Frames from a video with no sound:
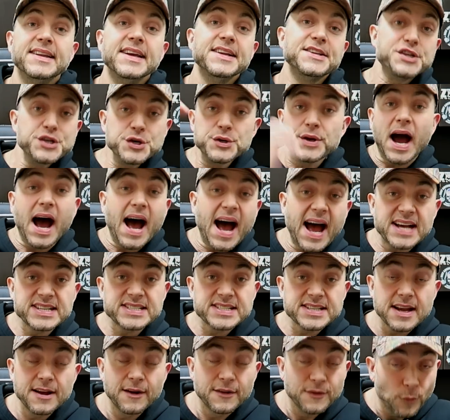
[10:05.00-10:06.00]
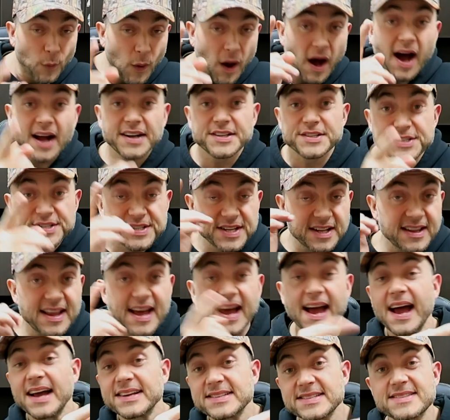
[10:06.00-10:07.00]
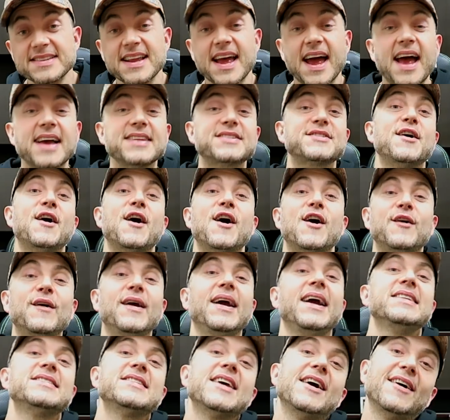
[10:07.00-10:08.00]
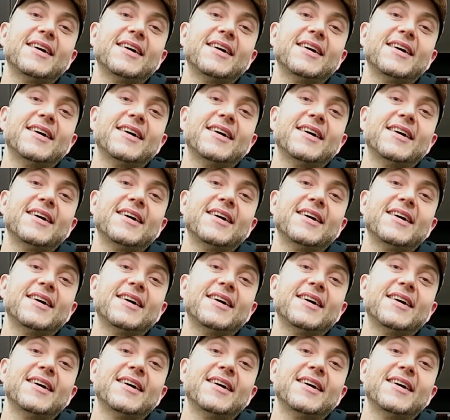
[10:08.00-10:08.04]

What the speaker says: Did you guys watch the last NASCAR race?